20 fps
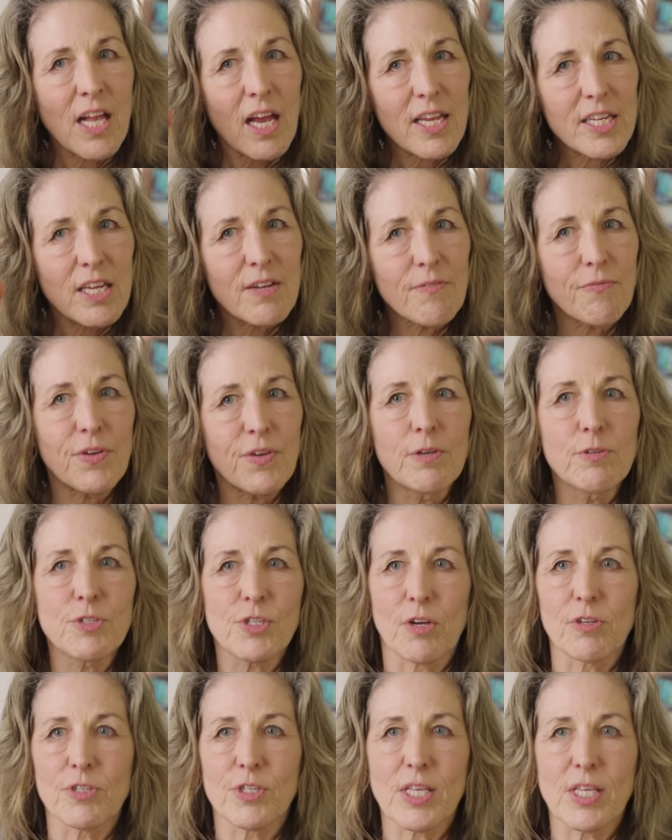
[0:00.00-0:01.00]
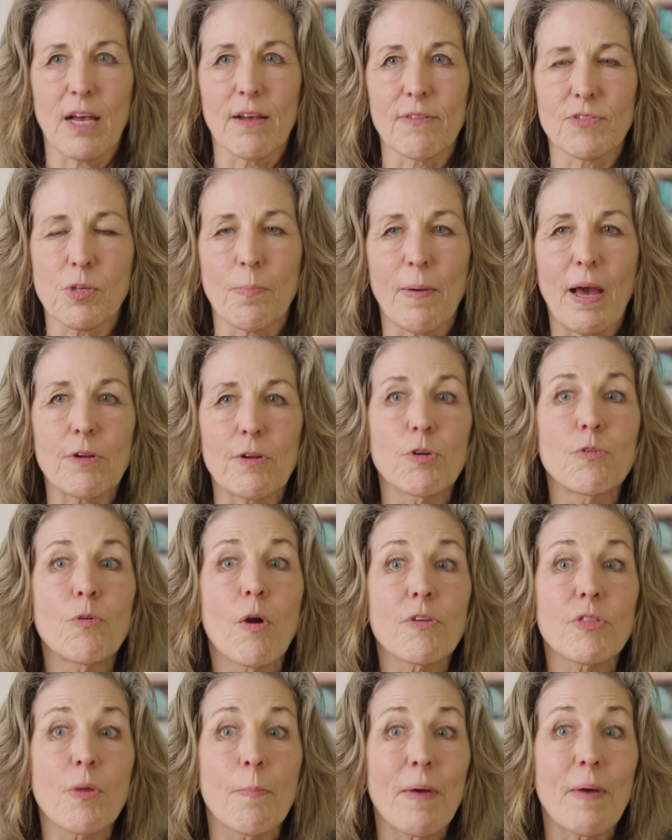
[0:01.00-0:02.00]
not confuse ourselves about who
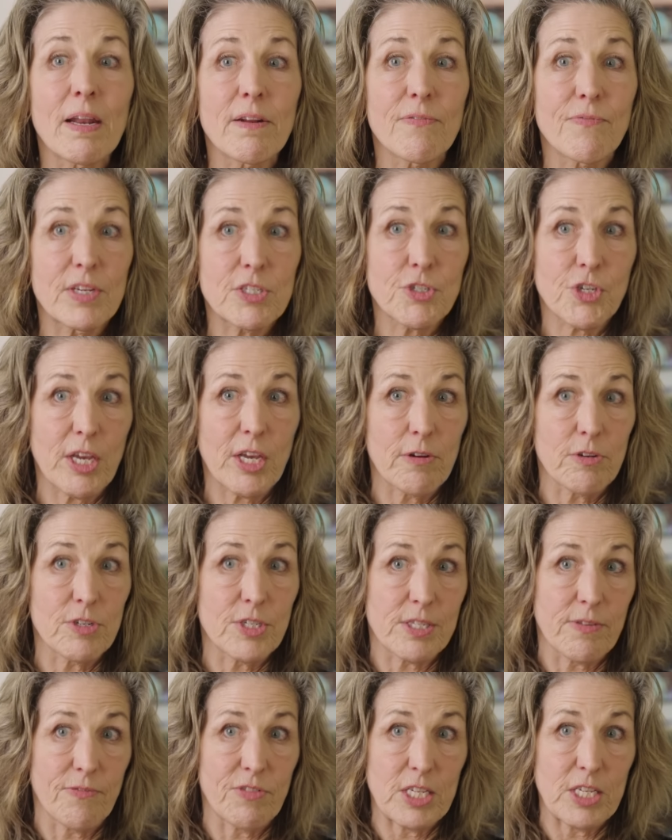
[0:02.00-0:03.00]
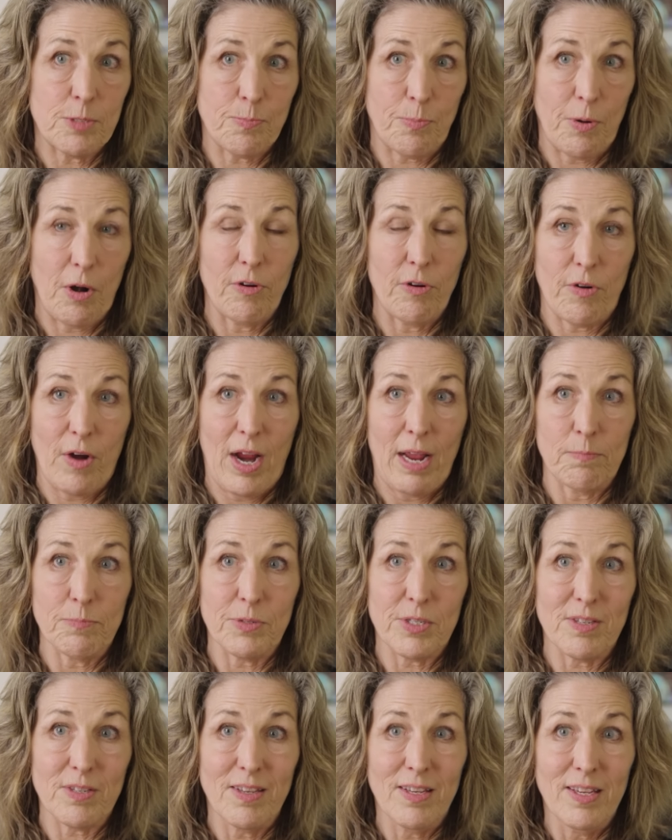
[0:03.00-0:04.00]
are the beneficiaries of these
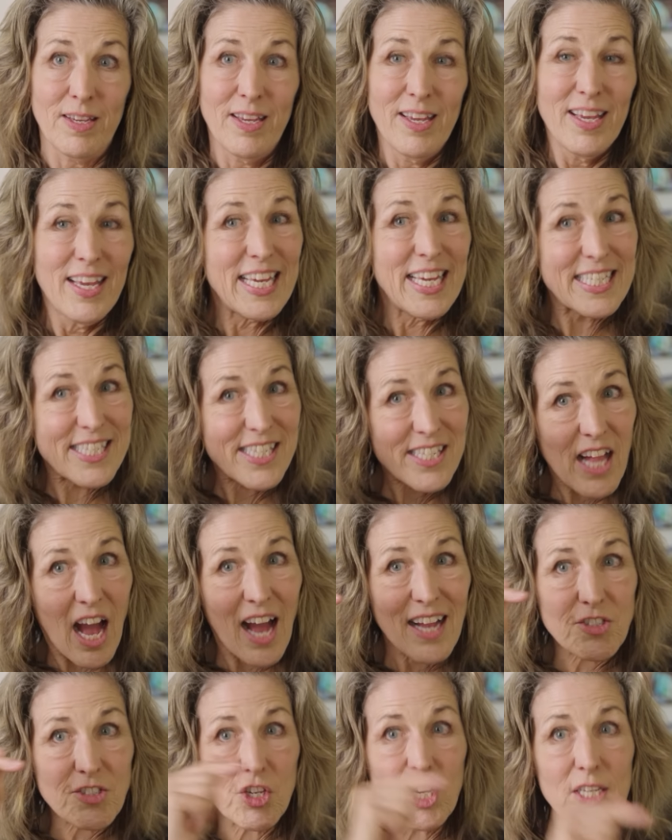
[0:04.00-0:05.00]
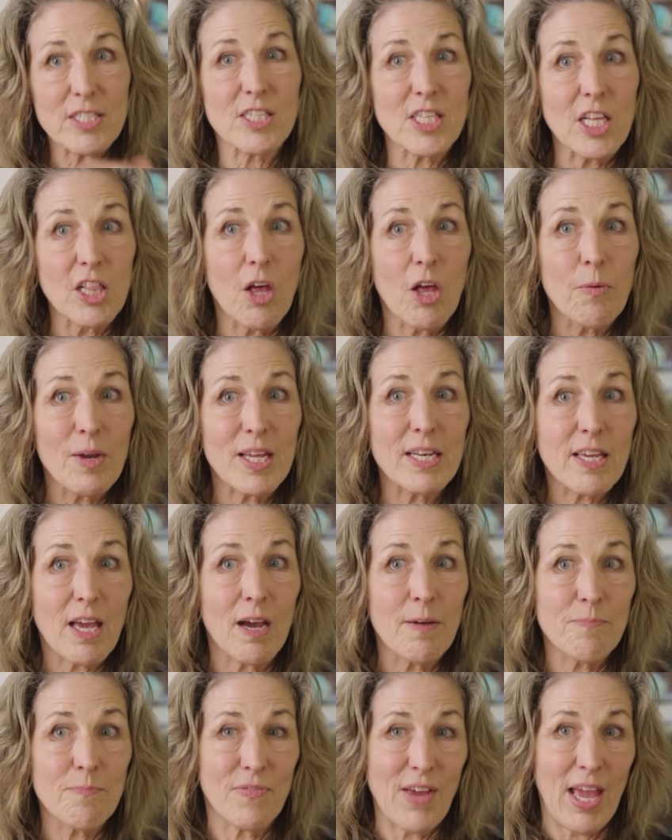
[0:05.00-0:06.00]
programs. It's not just the
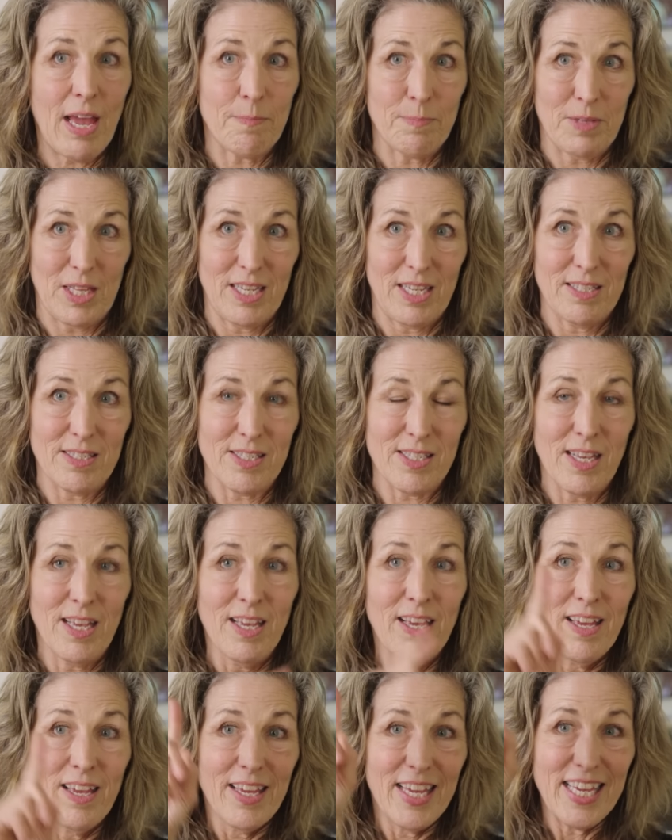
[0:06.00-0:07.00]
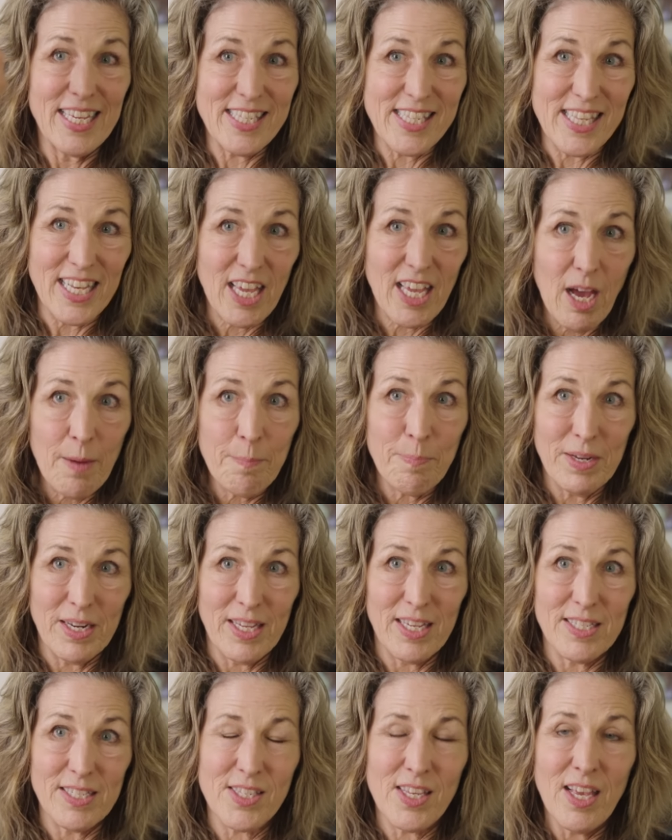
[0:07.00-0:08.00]
low-income families. It's the
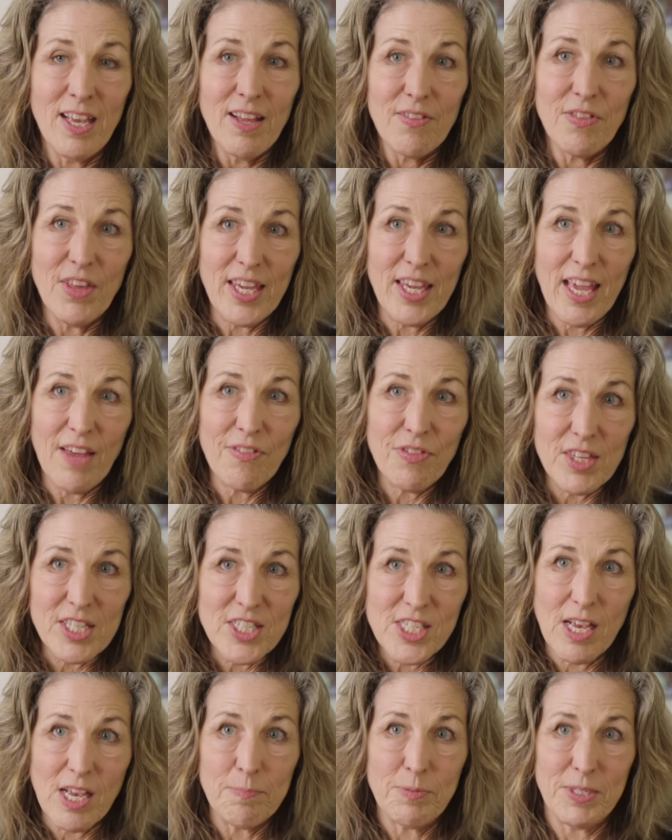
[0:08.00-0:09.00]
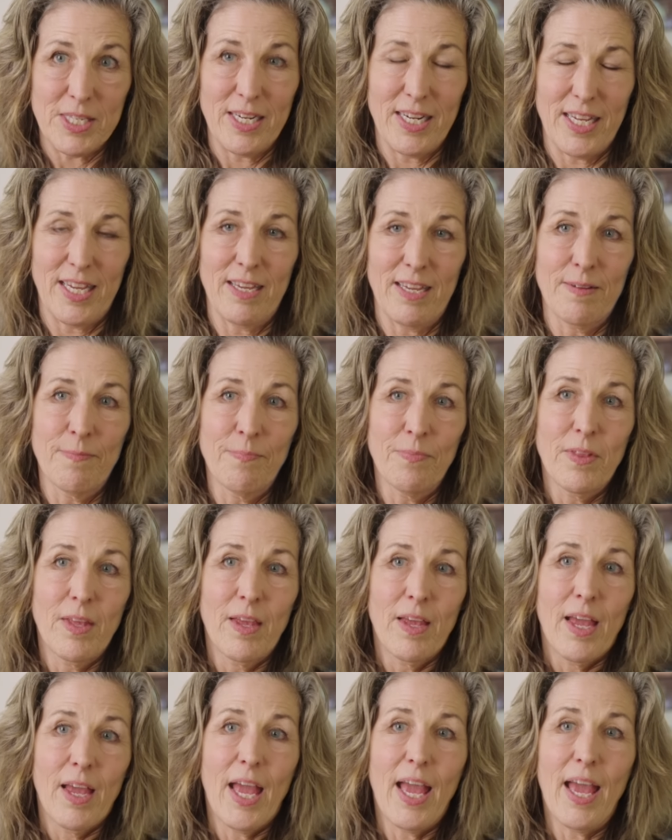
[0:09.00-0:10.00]
companies that get the subsidy.
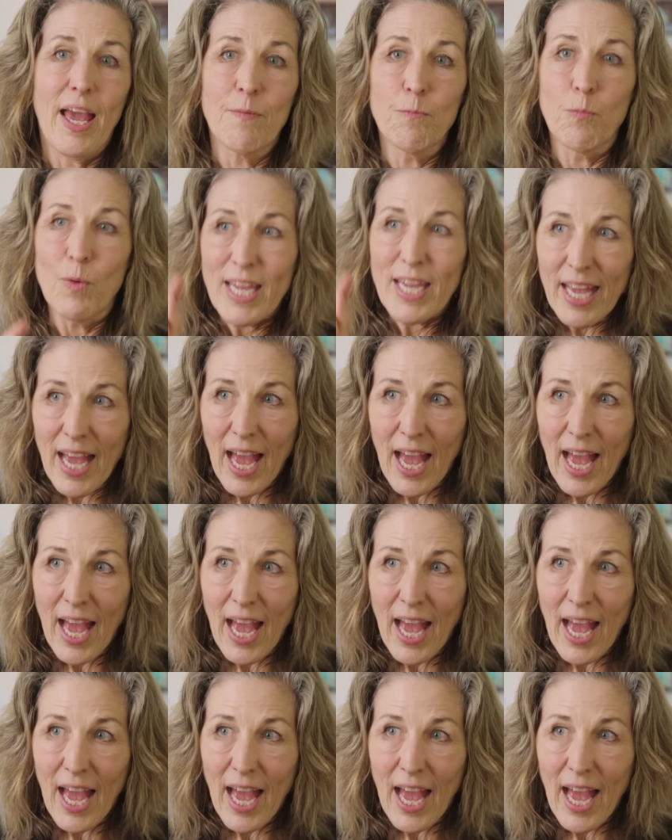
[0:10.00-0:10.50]
And we